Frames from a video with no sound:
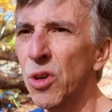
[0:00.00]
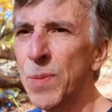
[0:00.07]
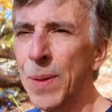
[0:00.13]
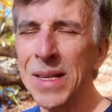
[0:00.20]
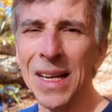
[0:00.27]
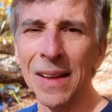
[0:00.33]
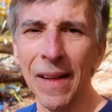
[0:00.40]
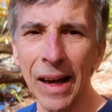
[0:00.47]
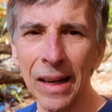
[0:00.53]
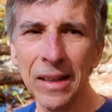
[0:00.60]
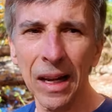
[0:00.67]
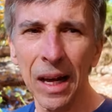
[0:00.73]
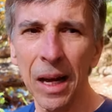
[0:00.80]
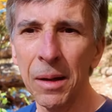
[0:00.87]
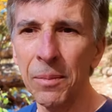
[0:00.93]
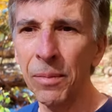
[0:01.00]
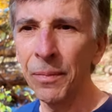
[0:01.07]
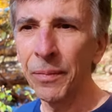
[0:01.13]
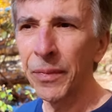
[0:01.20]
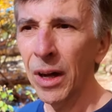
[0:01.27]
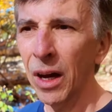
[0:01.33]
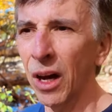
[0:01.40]
who spends a lot of time
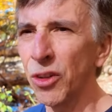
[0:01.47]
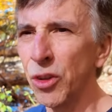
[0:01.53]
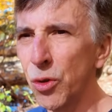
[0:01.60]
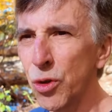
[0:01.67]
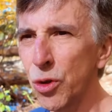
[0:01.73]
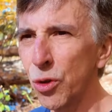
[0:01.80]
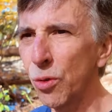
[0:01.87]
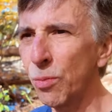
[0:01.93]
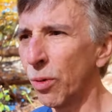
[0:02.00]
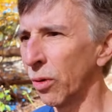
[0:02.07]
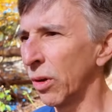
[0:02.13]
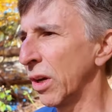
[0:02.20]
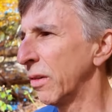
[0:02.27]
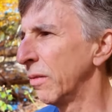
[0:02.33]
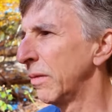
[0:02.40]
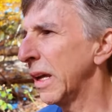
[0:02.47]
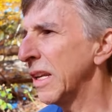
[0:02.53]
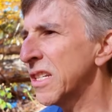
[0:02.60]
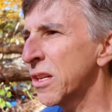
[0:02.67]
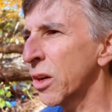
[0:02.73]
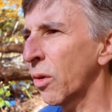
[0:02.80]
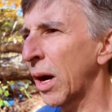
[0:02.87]
on YouTube or on
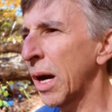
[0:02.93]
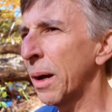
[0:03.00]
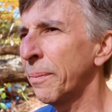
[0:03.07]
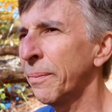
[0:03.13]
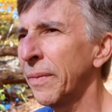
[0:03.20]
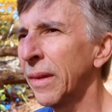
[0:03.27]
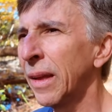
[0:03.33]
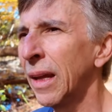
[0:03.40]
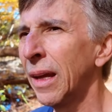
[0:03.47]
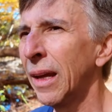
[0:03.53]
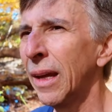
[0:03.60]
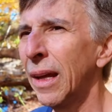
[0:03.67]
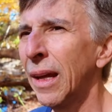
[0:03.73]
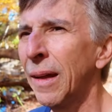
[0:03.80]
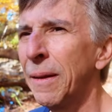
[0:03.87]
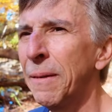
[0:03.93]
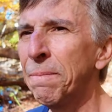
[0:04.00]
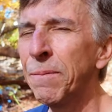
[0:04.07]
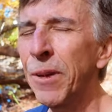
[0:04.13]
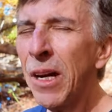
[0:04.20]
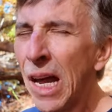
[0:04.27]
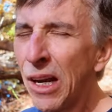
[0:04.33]
Instagram,
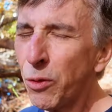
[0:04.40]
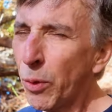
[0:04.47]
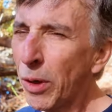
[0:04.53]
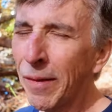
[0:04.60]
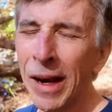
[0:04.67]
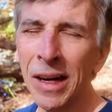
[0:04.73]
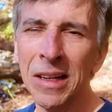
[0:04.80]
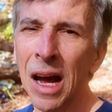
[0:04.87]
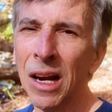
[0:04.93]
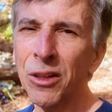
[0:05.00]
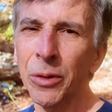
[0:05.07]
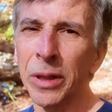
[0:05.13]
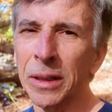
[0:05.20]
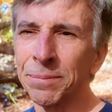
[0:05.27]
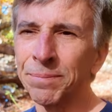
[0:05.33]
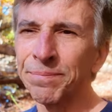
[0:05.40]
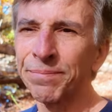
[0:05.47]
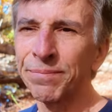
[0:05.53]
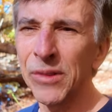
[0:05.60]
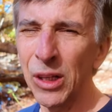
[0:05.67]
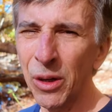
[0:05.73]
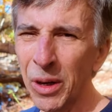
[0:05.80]
they're not doing a lot of doctoring.
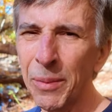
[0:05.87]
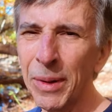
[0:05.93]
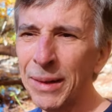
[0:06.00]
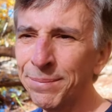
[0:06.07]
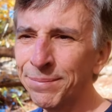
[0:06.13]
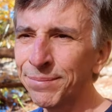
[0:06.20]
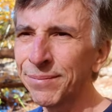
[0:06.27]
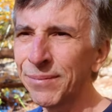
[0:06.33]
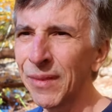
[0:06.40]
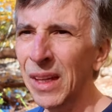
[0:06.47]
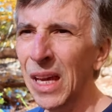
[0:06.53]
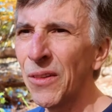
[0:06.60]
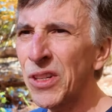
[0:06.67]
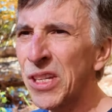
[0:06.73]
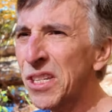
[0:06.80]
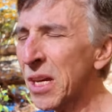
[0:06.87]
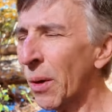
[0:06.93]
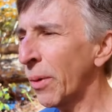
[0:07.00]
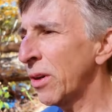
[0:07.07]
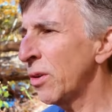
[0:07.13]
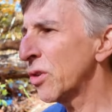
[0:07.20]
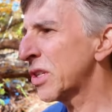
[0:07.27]
You know what I mean? If you see
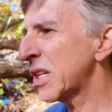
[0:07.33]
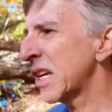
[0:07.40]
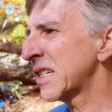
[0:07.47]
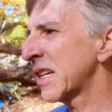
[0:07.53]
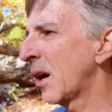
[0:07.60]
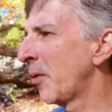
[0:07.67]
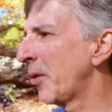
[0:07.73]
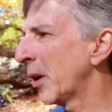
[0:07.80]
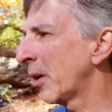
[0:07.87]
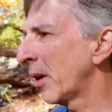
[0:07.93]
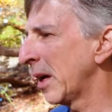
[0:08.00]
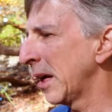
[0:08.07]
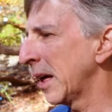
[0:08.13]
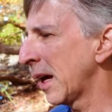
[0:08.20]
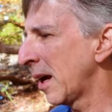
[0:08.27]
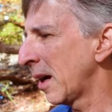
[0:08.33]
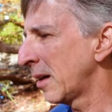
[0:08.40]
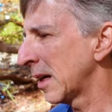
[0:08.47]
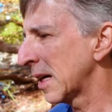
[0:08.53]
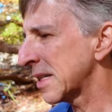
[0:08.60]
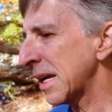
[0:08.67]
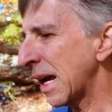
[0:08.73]
someone who says, oh, they're
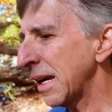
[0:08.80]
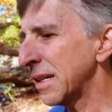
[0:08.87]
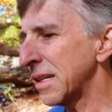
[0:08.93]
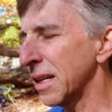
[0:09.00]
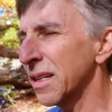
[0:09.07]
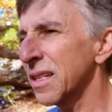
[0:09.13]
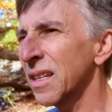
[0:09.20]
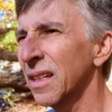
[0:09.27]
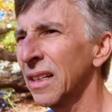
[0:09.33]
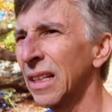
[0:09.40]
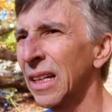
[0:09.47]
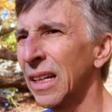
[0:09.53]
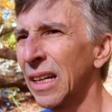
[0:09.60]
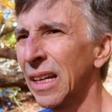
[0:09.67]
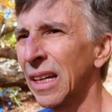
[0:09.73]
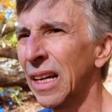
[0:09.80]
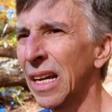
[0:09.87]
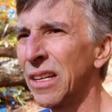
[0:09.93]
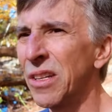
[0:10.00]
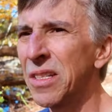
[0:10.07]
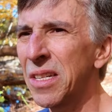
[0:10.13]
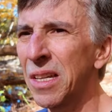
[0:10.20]
a scientist,
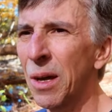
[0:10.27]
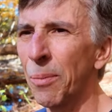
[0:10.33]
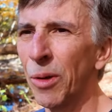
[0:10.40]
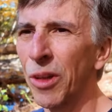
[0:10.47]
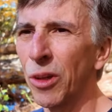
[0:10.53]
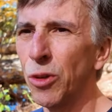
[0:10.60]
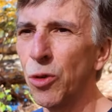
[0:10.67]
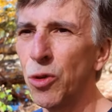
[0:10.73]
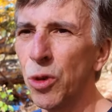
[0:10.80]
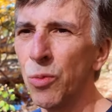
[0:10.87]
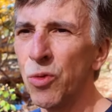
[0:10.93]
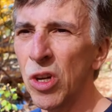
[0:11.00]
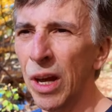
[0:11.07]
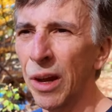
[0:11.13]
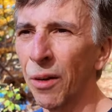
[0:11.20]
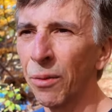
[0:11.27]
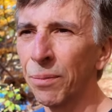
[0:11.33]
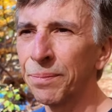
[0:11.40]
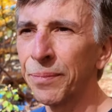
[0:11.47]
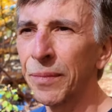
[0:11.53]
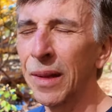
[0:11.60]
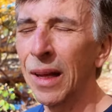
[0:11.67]
and you see them with a YouTube
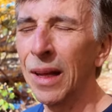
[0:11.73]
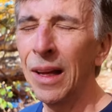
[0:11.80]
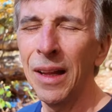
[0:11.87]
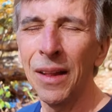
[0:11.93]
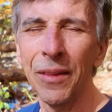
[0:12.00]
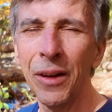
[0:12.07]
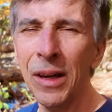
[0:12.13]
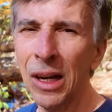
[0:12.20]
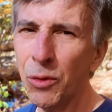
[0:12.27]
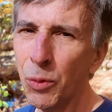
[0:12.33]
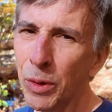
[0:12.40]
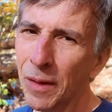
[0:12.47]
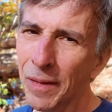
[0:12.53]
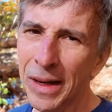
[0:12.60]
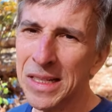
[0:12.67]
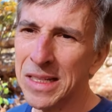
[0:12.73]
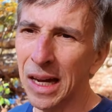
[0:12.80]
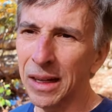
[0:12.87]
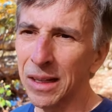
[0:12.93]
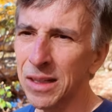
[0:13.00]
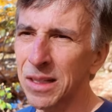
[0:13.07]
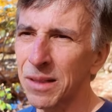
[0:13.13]
channel, they're not doing a lot of
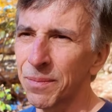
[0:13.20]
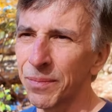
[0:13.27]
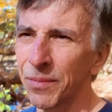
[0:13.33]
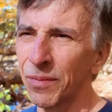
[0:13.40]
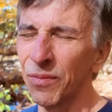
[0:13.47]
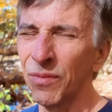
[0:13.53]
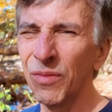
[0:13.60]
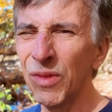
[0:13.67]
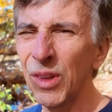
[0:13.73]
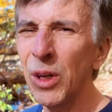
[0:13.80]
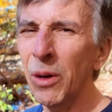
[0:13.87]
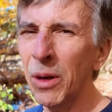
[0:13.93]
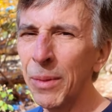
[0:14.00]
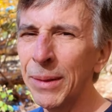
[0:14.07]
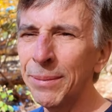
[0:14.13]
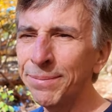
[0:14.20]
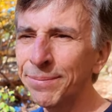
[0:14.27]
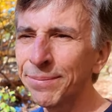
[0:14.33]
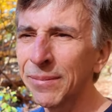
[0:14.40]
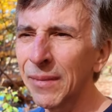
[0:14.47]
science. You know what I mean?